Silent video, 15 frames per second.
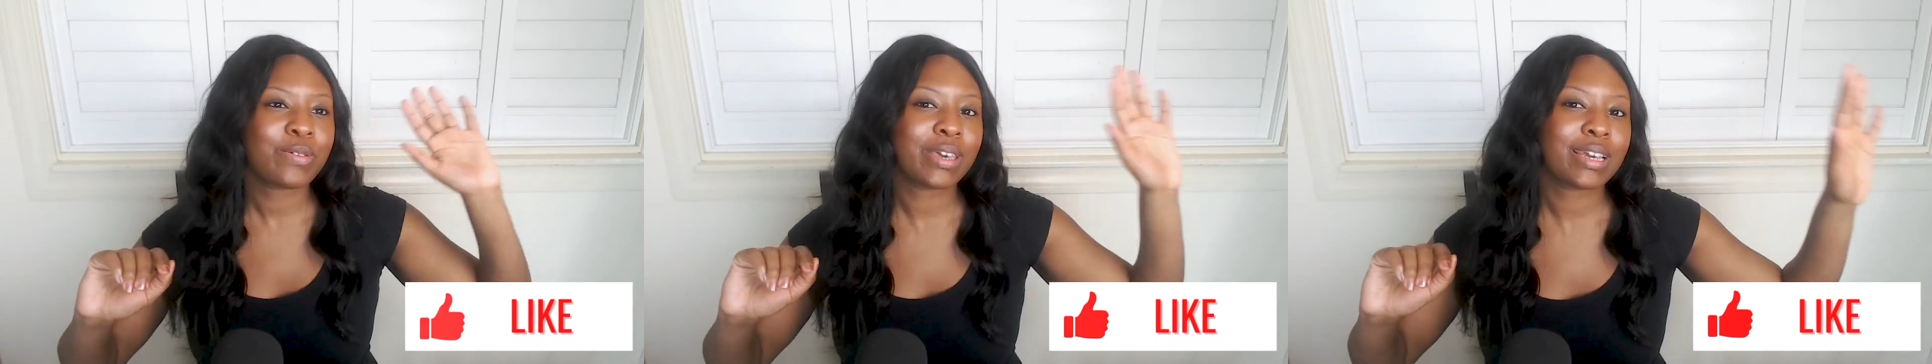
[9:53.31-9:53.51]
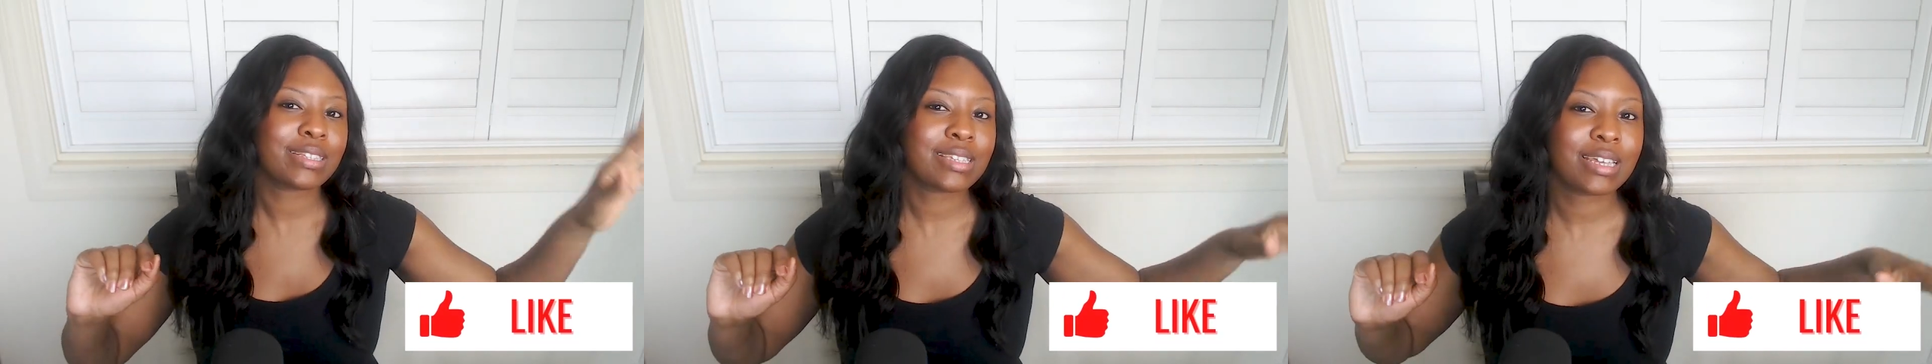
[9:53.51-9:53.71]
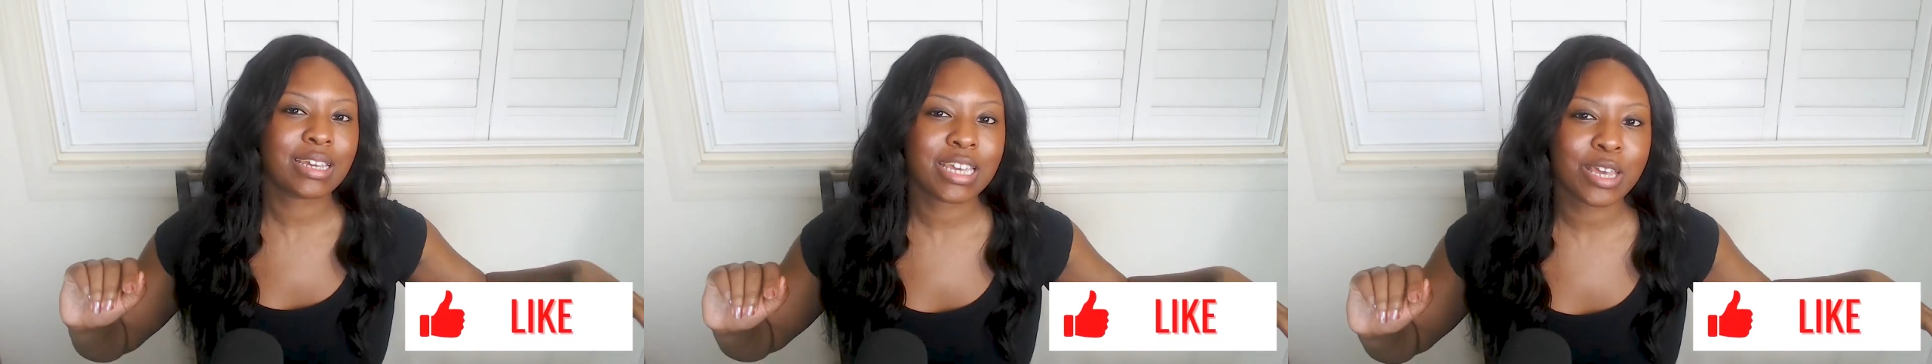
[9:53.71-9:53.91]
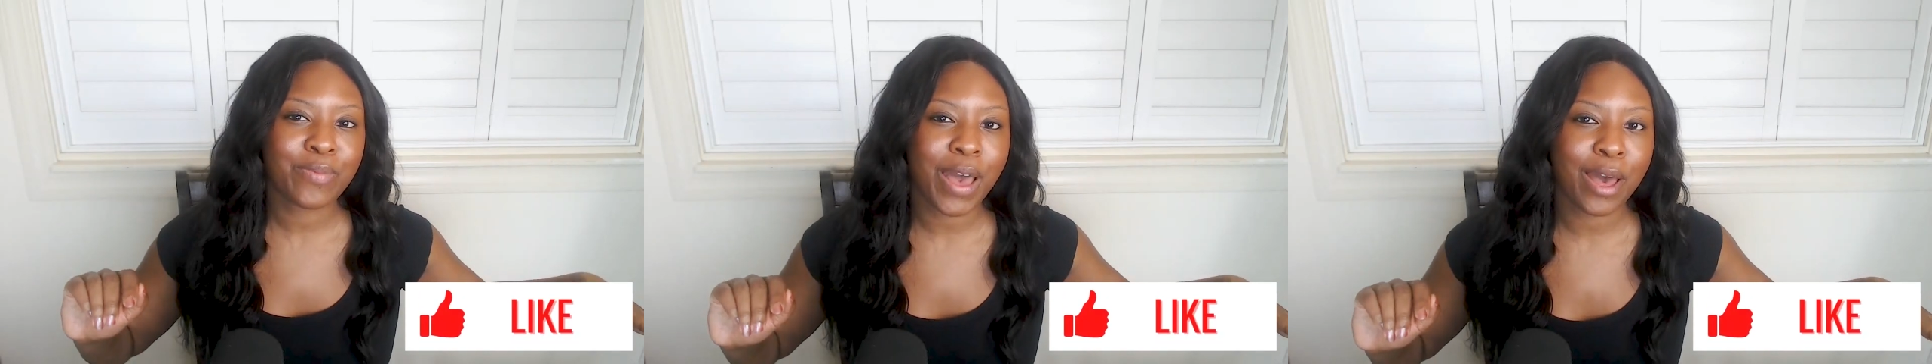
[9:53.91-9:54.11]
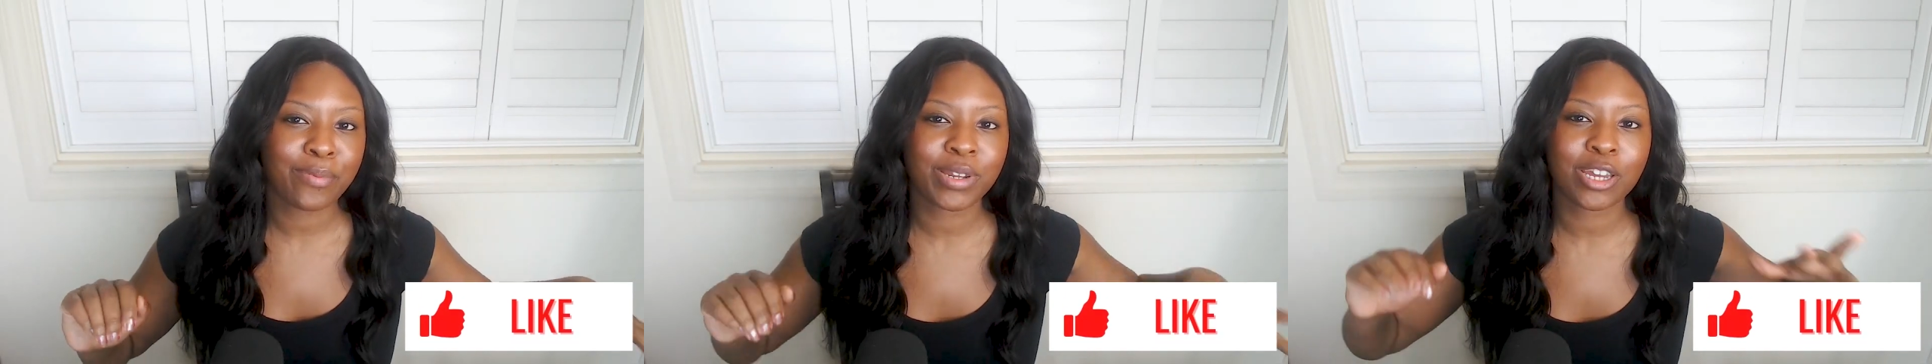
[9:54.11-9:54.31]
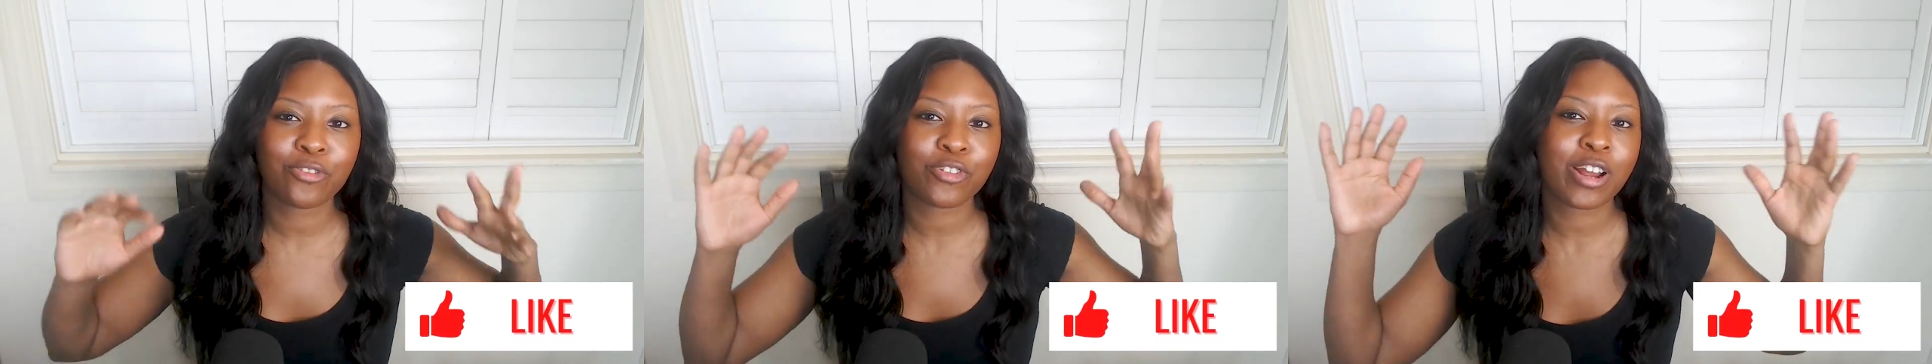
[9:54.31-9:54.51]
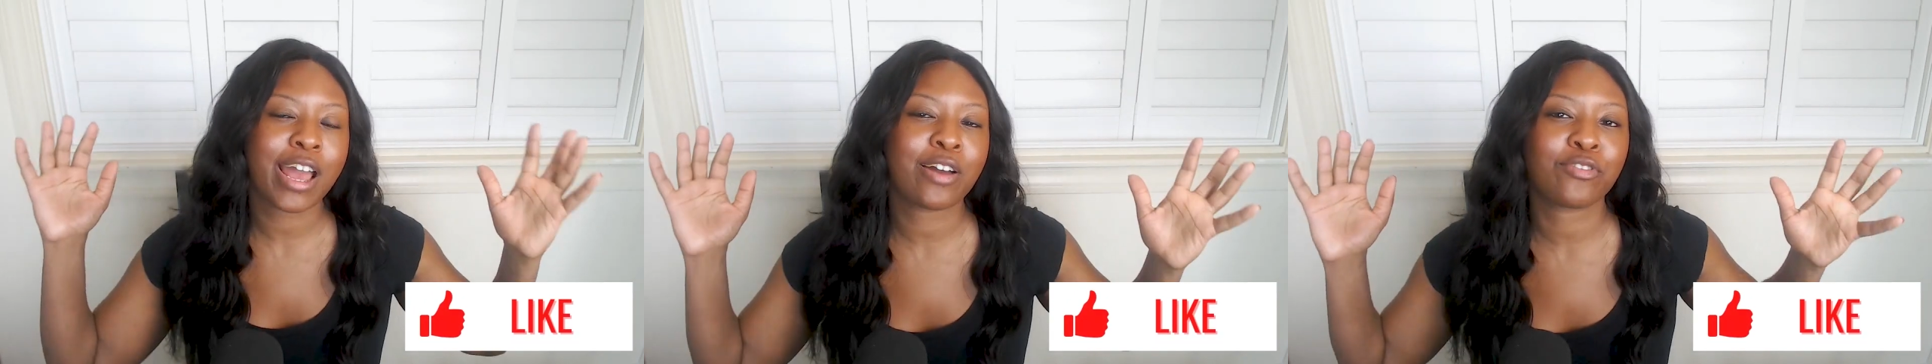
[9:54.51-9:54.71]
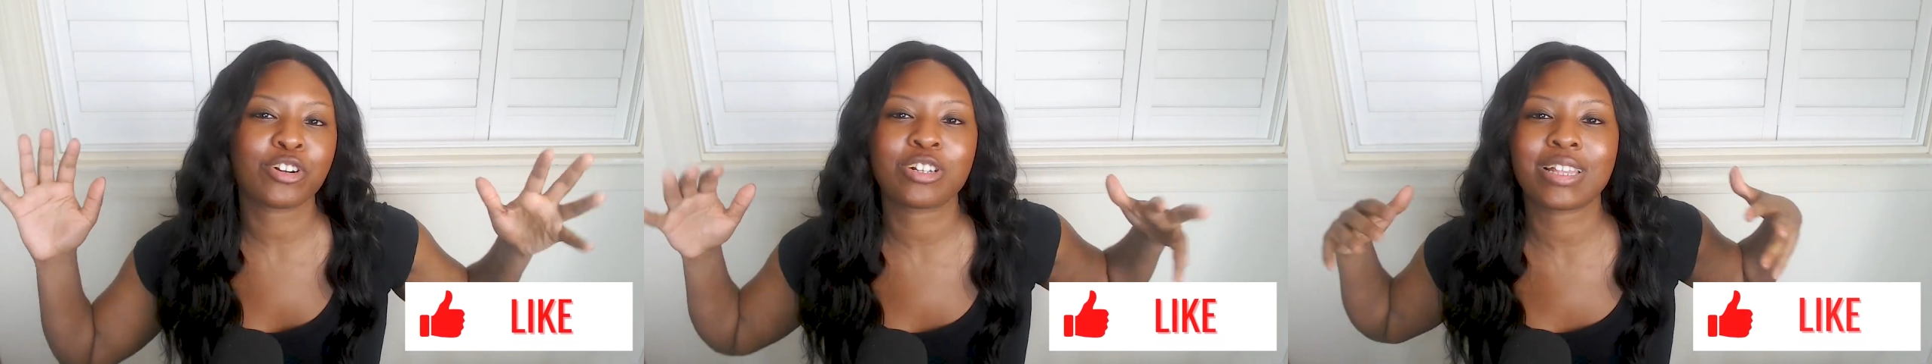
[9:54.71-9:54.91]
think it's going to keep happening forever.